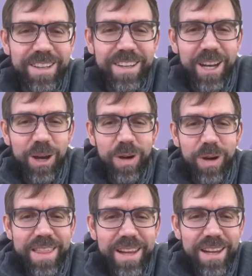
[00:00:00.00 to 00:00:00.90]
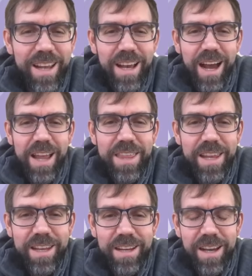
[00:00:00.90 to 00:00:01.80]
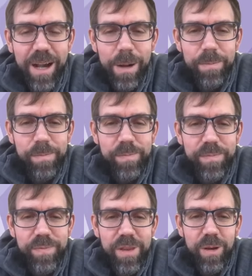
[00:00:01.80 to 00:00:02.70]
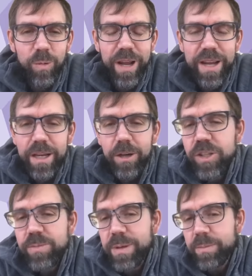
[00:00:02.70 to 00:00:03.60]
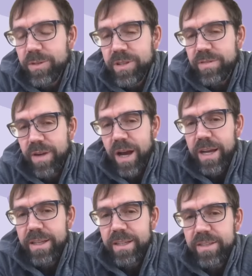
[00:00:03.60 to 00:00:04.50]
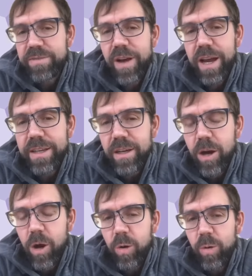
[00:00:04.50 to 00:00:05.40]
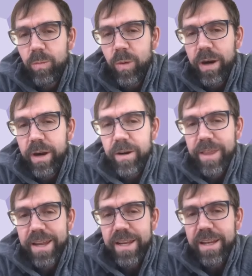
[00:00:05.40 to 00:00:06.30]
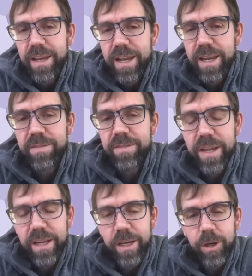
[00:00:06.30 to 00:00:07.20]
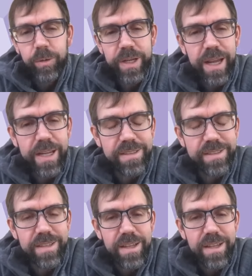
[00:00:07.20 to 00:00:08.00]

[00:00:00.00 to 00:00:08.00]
You know, I think what I encourage people to find a home where they can innovate, create,